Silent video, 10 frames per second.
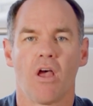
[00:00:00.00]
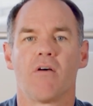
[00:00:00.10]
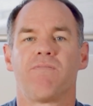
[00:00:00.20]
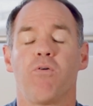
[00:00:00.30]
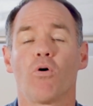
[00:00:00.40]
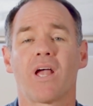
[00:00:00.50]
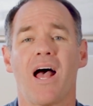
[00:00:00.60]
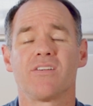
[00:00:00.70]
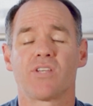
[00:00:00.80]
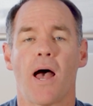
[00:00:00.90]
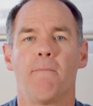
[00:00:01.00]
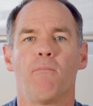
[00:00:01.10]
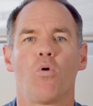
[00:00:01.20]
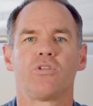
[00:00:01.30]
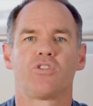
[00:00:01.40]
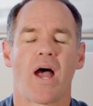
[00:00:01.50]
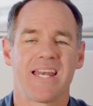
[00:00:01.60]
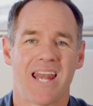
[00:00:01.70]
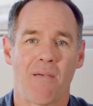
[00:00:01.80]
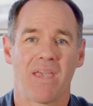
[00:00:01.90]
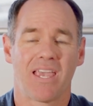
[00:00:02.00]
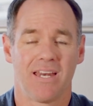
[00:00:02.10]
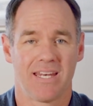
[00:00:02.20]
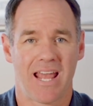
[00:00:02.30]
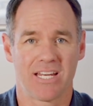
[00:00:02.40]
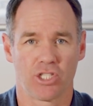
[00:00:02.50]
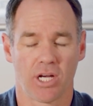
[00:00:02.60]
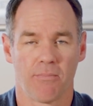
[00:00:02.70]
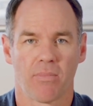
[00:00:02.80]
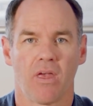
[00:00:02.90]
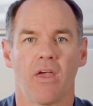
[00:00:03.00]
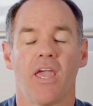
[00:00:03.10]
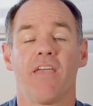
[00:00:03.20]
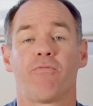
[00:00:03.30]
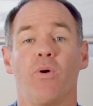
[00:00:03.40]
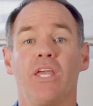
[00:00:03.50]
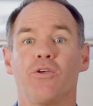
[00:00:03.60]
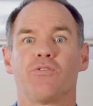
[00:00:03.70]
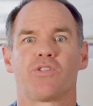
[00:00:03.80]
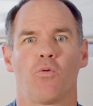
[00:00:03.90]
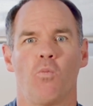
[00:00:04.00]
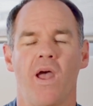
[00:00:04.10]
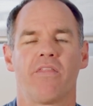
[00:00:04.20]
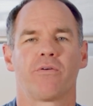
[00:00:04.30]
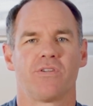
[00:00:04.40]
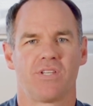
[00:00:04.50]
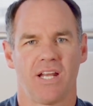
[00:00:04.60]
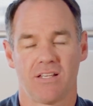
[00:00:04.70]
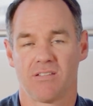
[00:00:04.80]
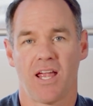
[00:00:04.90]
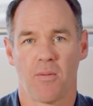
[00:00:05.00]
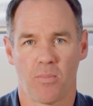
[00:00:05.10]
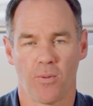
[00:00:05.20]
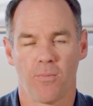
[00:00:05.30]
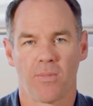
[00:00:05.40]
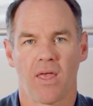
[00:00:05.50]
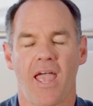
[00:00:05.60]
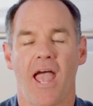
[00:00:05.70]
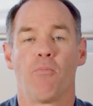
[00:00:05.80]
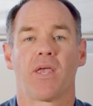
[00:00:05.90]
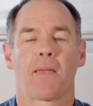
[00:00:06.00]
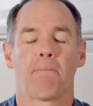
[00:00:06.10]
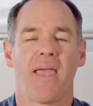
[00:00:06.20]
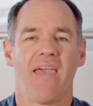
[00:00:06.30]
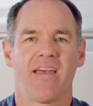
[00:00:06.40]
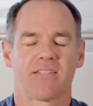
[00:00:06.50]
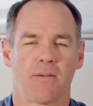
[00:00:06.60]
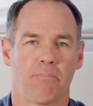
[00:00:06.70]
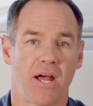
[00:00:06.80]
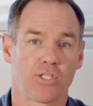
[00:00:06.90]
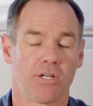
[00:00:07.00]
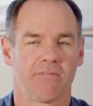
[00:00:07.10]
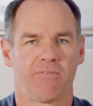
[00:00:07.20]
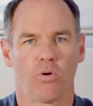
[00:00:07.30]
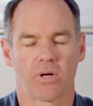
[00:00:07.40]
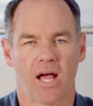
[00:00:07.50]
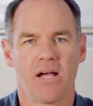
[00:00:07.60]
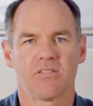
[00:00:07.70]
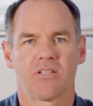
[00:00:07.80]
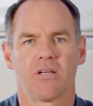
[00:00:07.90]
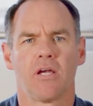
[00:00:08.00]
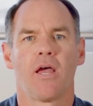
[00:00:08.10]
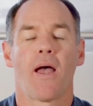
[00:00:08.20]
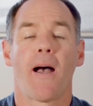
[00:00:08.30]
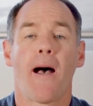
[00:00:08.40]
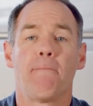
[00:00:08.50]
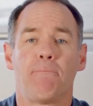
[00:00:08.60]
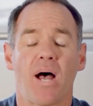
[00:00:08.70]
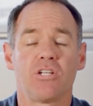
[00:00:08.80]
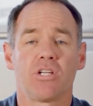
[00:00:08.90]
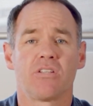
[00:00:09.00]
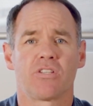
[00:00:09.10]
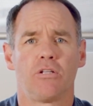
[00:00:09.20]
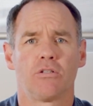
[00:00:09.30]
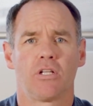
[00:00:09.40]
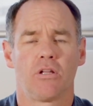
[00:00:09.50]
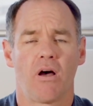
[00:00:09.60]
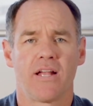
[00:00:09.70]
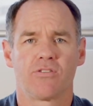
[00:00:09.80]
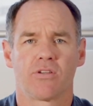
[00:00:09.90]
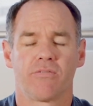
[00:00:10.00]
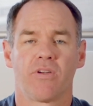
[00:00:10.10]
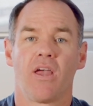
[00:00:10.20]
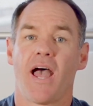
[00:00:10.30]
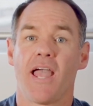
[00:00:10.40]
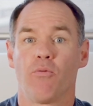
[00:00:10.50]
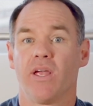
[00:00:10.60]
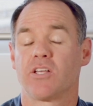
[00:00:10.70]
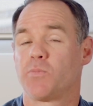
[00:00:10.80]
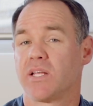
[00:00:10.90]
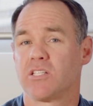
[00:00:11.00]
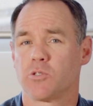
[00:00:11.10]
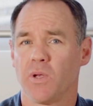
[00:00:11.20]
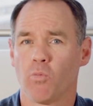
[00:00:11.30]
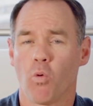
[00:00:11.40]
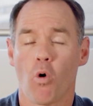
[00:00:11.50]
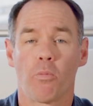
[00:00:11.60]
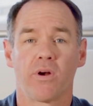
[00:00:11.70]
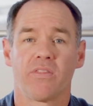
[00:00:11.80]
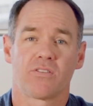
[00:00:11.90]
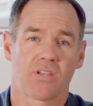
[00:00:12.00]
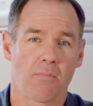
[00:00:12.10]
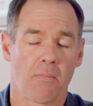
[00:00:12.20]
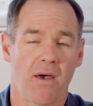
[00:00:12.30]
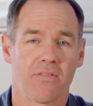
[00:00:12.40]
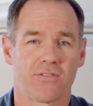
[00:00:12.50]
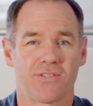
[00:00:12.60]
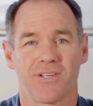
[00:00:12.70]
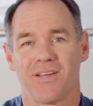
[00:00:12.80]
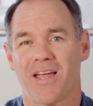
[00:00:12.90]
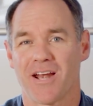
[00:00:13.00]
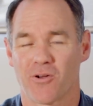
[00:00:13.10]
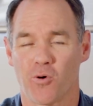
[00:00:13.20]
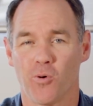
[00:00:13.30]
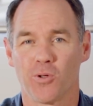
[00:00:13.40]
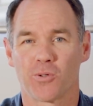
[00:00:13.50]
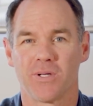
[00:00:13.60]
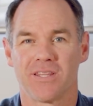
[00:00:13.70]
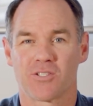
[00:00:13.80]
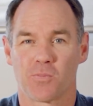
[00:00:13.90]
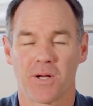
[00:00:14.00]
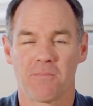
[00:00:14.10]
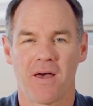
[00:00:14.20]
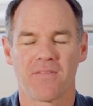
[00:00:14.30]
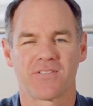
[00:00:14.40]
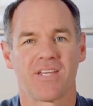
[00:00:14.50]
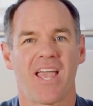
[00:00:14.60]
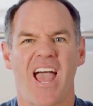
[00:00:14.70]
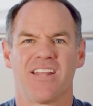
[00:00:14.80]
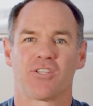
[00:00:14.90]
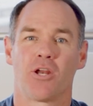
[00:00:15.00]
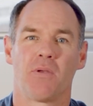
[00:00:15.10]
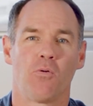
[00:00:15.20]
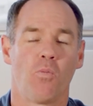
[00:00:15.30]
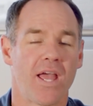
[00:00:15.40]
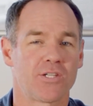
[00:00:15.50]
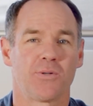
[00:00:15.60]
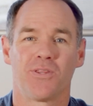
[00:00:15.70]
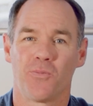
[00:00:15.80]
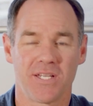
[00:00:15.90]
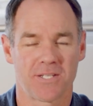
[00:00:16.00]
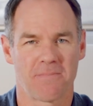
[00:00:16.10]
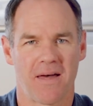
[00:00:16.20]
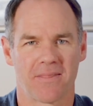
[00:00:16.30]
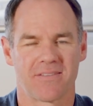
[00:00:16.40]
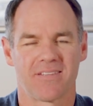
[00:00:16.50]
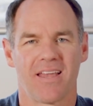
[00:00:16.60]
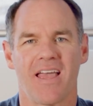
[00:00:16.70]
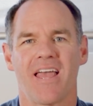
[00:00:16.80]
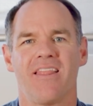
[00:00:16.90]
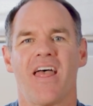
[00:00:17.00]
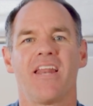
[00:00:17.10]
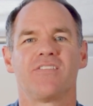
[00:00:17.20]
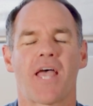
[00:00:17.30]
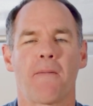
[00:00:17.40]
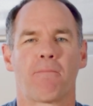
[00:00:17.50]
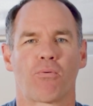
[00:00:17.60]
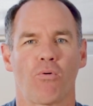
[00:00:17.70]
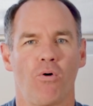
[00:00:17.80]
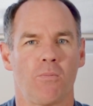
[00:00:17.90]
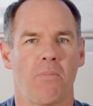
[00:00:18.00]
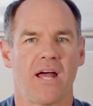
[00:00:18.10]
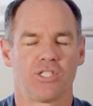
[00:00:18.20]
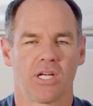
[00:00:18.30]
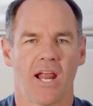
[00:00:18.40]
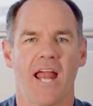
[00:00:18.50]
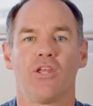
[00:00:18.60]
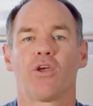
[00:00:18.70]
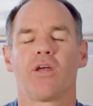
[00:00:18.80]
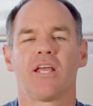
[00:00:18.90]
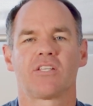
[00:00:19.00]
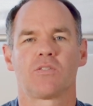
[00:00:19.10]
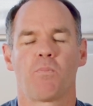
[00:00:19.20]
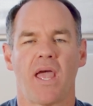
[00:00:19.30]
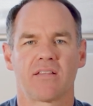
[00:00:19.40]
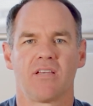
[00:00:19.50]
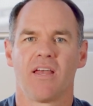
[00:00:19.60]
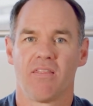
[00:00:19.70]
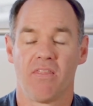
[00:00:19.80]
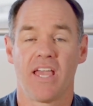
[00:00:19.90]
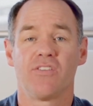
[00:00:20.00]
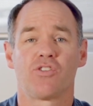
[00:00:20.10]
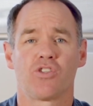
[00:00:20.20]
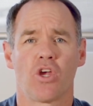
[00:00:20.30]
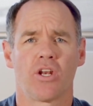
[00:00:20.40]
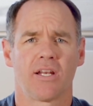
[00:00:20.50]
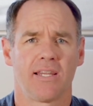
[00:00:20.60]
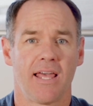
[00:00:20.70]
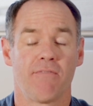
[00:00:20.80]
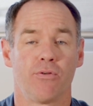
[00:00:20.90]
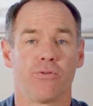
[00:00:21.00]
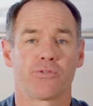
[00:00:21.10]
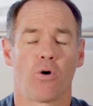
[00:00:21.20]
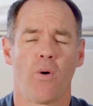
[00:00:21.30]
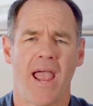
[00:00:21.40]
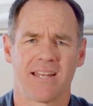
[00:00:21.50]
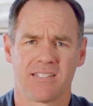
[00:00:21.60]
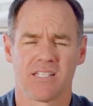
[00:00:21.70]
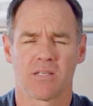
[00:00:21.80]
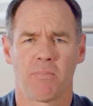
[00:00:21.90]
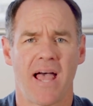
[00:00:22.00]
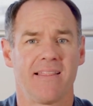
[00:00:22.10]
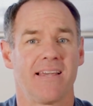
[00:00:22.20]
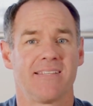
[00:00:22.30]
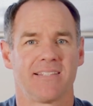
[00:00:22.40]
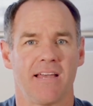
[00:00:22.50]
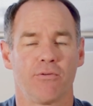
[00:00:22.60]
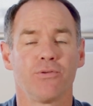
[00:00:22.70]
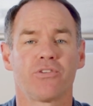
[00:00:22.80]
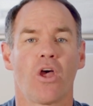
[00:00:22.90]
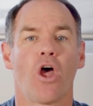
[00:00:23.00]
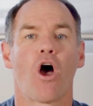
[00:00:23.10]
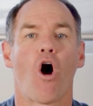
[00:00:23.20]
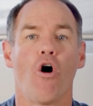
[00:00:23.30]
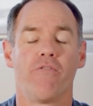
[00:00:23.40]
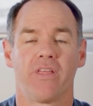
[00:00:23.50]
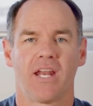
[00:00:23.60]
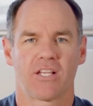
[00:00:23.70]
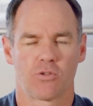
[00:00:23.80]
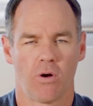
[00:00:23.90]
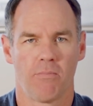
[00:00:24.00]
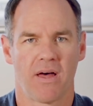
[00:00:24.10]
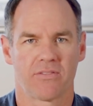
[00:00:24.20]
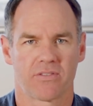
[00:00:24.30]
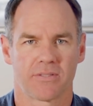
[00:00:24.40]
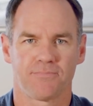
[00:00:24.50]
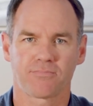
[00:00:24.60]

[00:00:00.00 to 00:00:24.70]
Forecasts are more dynamic in nature. If we use the weather as an example and we compare that to budget and forecast, a budget is along the lines of, hey, we expect it to be warmer in the summer months and cooler in the spring months, and it's going to be wetter in the winter months. That is a broad budget, and you can expect these certain levels or anticipate these levels over the next 12 months.